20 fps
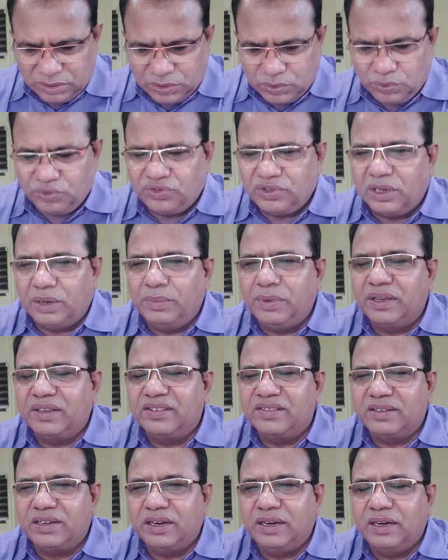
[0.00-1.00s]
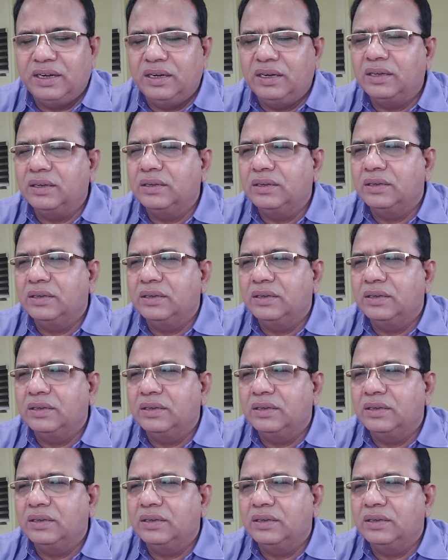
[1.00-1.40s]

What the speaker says: to some extent